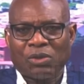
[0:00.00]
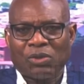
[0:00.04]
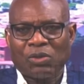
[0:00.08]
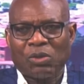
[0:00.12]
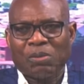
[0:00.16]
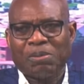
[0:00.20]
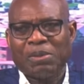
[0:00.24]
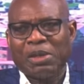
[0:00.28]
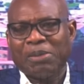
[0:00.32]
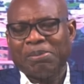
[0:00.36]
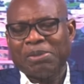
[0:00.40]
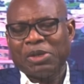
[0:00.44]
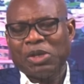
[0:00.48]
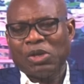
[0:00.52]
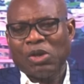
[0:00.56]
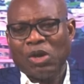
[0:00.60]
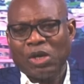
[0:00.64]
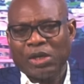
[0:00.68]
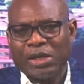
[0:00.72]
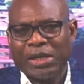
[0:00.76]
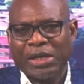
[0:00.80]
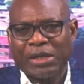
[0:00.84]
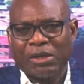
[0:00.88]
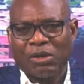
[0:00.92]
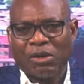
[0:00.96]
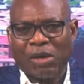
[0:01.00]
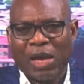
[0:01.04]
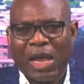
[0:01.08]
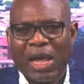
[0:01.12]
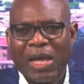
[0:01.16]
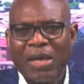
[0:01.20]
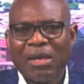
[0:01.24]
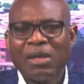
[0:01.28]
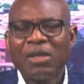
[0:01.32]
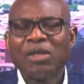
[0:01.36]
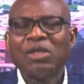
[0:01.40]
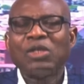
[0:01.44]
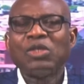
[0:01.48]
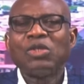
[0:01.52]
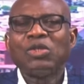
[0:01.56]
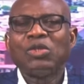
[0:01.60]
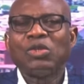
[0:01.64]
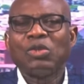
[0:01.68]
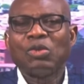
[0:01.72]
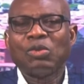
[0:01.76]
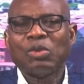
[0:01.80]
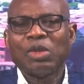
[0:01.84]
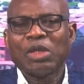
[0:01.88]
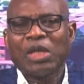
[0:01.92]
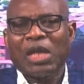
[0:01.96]
to maybe $100,
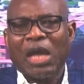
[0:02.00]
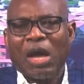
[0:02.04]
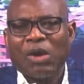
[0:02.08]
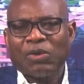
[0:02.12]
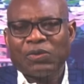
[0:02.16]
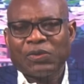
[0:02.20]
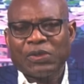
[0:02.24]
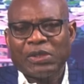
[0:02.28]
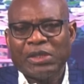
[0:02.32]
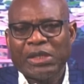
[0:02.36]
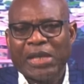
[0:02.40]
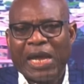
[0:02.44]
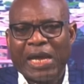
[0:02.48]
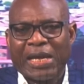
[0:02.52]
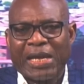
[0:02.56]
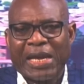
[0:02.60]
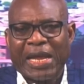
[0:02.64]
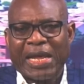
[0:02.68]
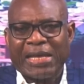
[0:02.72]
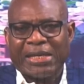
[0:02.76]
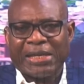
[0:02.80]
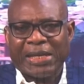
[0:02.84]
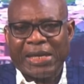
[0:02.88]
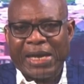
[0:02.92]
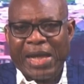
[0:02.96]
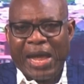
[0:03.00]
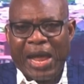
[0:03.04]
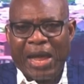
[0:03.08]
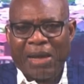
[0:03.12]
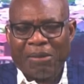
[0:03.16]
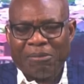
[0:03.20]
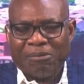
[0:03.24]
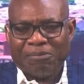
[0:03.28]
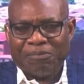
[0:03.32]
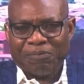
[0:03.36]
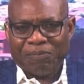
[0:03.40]
you will now see that Nigeria,